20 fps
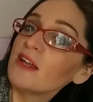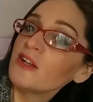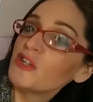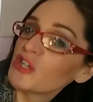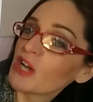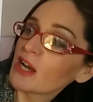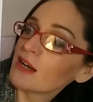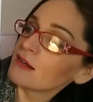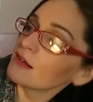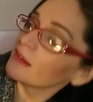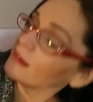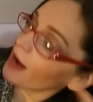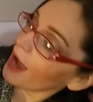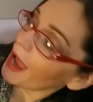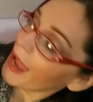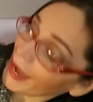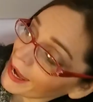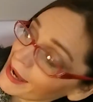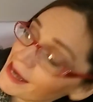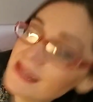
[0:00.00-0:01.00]
in gender
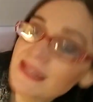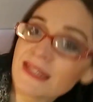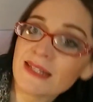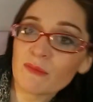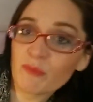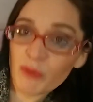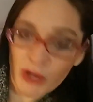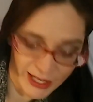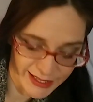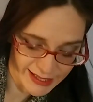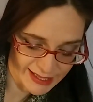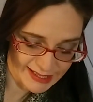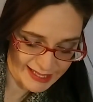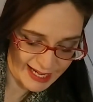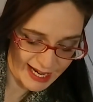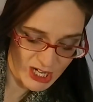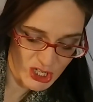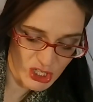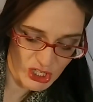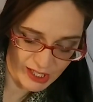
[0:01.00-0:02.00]
and in
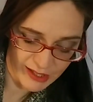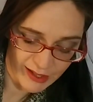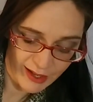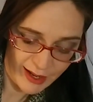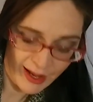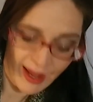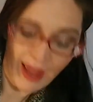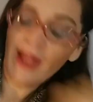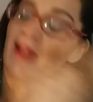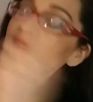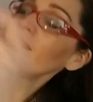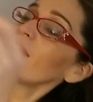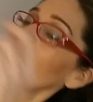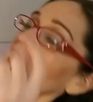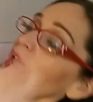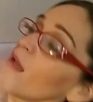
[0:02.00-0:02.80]
presentation, and